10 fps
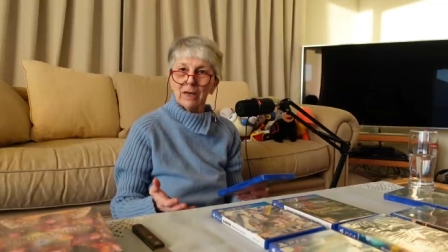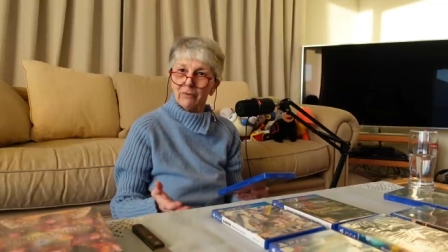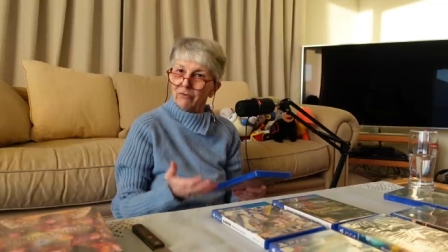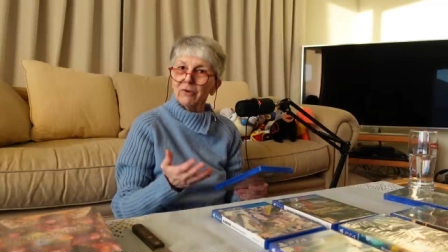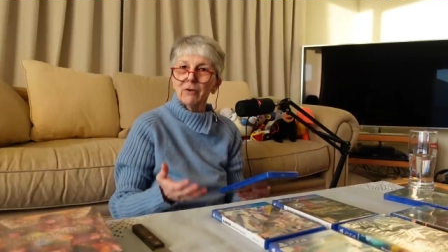
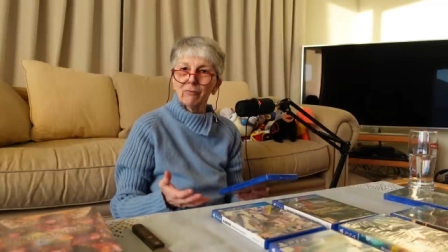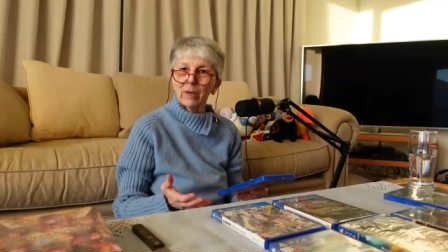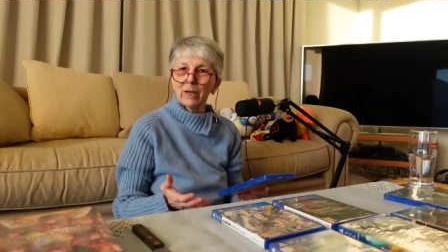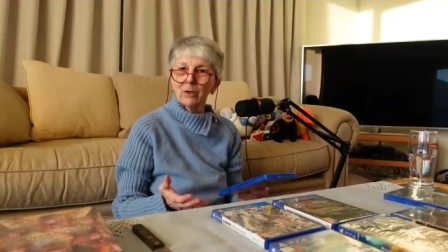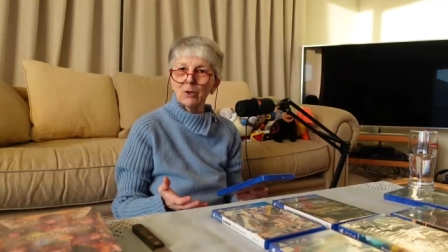Let's see if
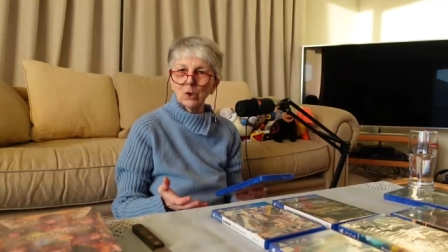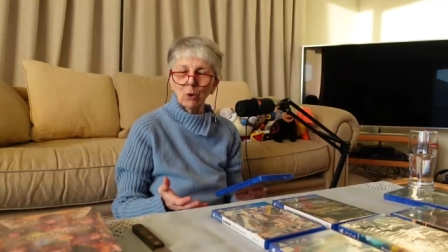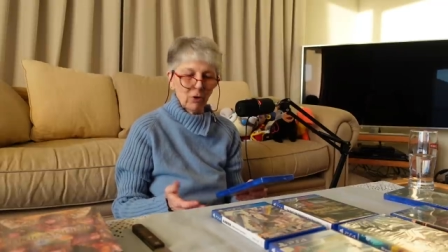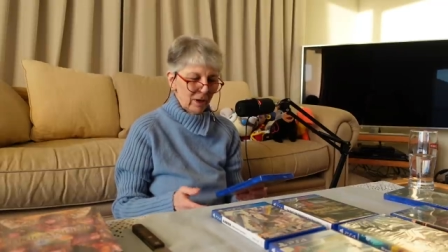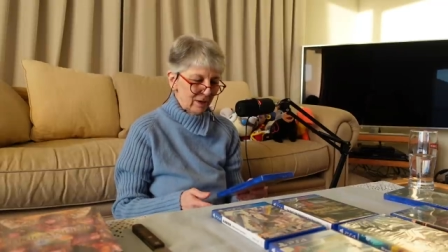we can
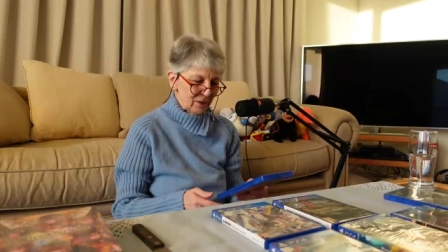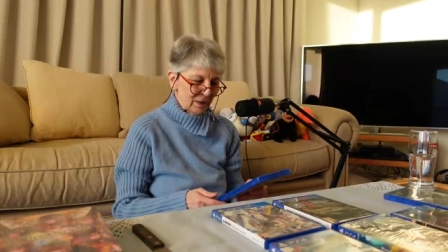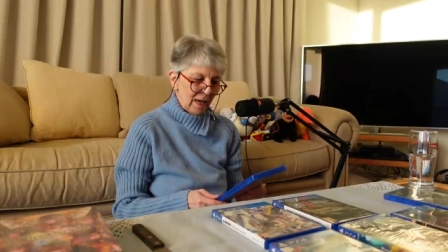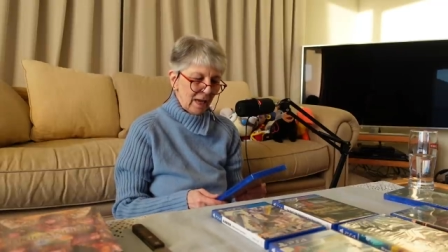enjoy it.